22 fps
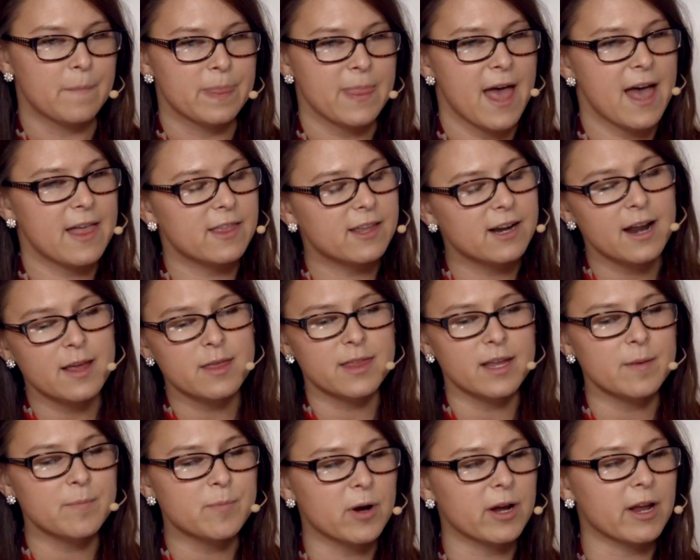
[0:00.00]
And then I
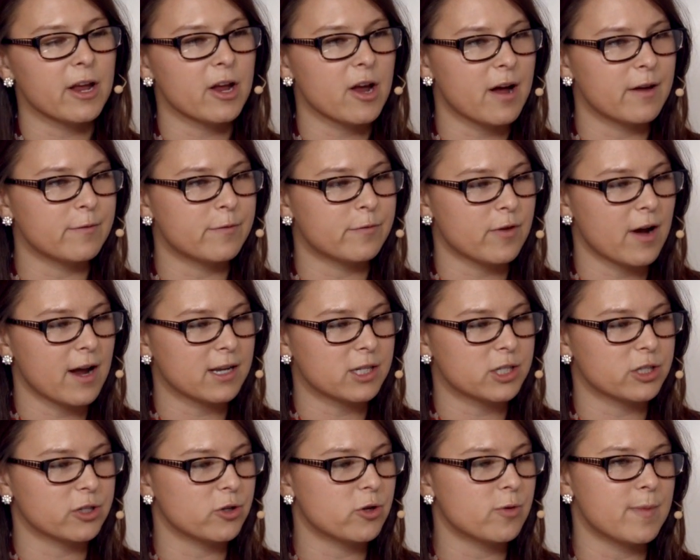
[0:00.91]
think bringing on Frank
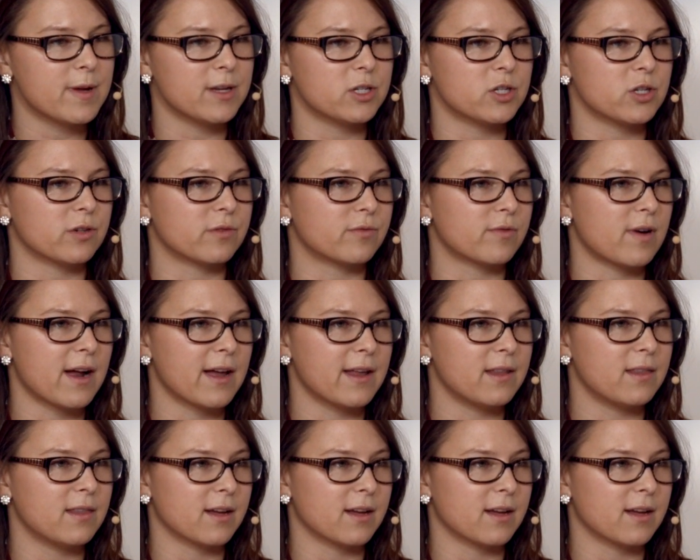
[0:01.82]
Slootman to run